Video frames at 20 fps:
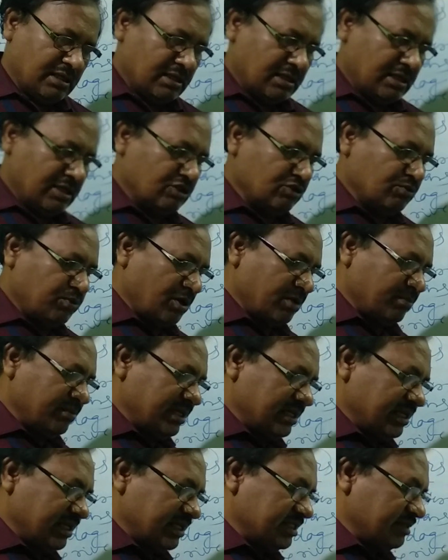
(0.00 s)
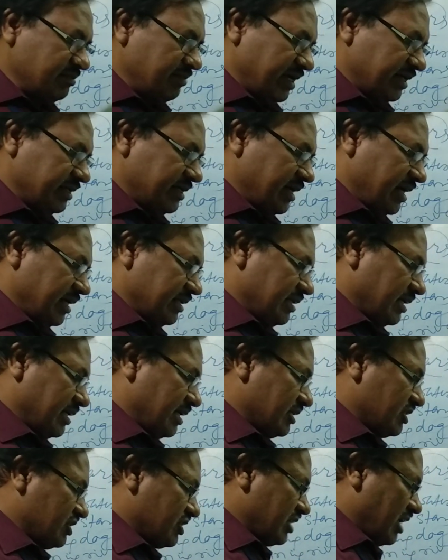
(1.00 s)
uniformity is maintained.
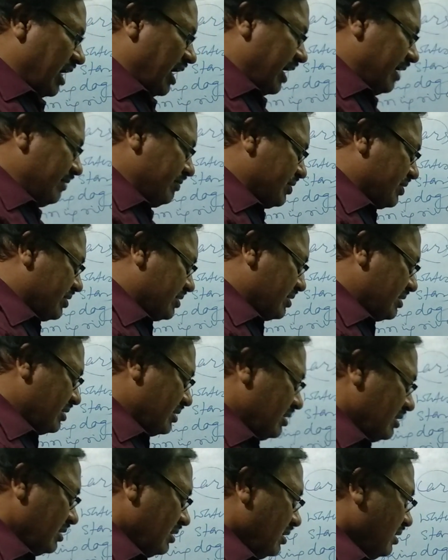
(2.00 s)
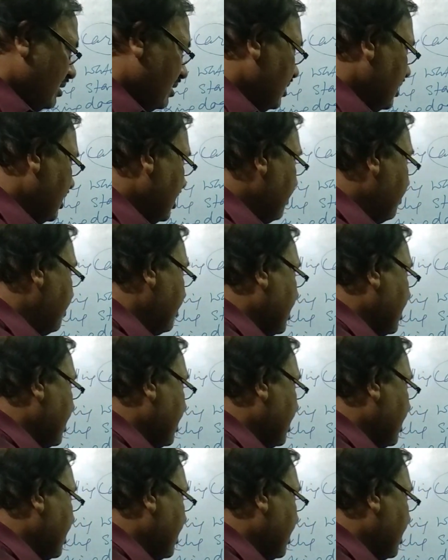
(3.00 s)
The stripes, if you